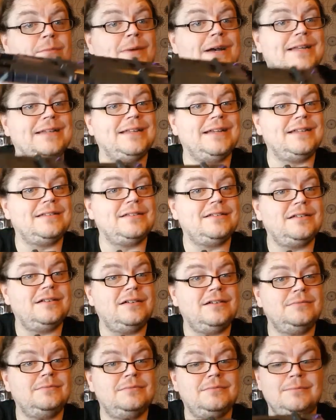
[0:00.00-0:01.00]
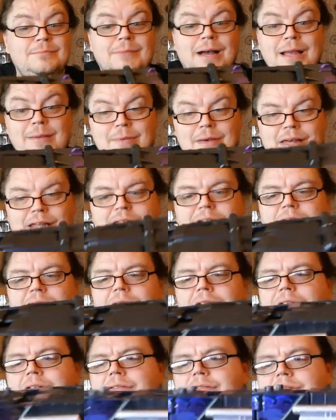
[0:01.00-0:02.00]
from my dad on my
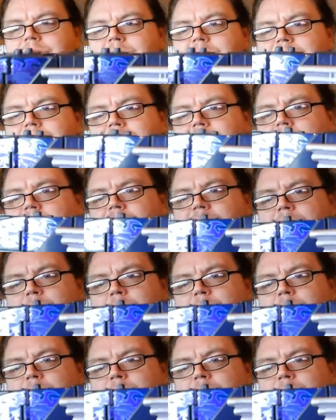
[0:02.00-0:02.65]
birthday, so it's kind of